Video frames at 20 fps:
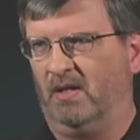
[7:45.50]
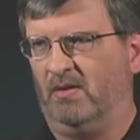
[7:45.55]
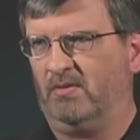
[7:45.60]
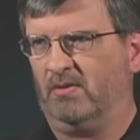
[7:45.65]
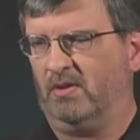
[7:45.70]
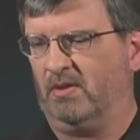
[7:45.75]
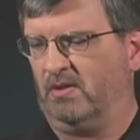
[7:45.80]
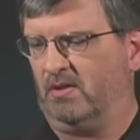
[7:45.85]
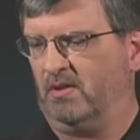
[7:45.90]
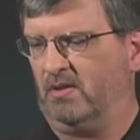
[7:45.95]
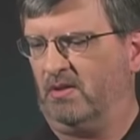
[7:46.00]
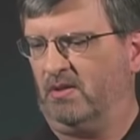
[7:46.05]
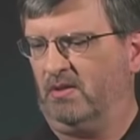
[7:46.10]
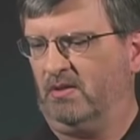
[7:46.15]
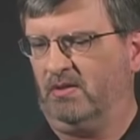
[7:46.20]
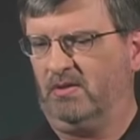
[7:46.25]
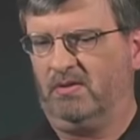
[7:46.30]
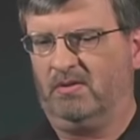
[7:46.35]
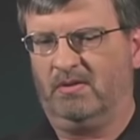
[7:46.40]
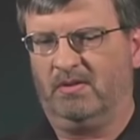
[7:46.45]
I was on a
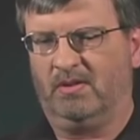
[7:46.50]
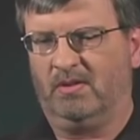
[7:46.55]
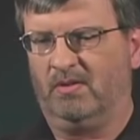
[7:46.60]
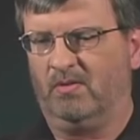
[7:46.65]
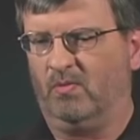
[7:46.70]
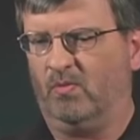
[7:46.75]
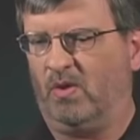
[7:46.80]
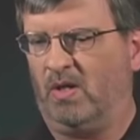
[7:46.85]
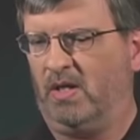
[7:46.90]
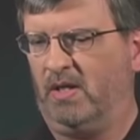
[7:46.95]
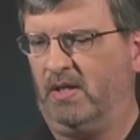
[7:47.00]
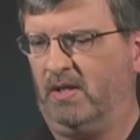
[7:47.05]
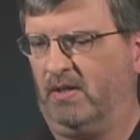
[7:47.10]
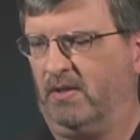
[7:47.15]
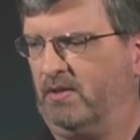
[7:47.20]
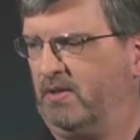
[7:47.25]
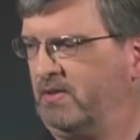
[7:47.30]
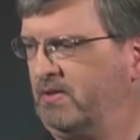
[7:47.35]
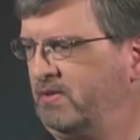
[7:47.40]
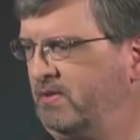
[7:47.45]
large,
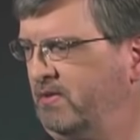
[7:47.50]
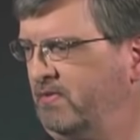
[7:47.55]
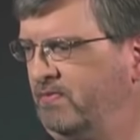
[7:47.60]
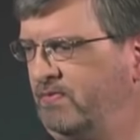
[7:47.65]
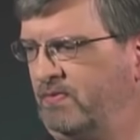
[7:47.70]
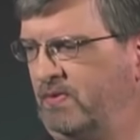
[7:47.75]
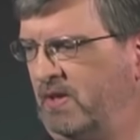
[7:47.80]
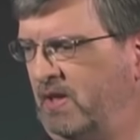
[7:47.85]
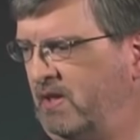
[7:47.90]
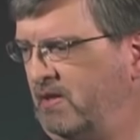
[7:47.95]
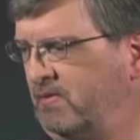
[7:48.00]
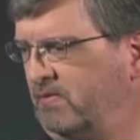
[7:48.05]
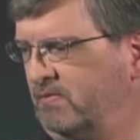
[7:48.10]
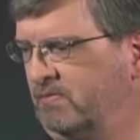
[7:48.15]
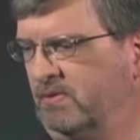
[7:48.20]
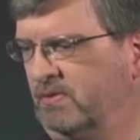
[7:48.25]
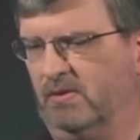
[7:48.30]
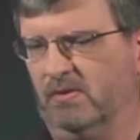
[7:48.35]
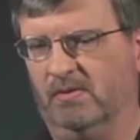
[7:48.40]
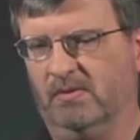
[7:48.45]
wide, dusty, flat
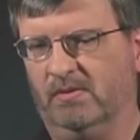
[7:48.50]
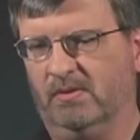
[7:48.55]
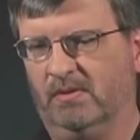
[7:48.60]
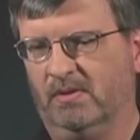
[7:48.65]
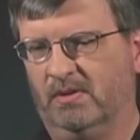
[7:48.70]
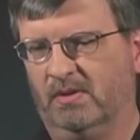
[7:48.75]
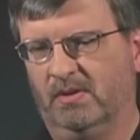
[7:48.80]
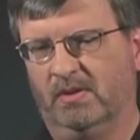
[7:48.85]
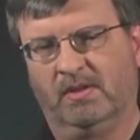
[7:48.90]
road.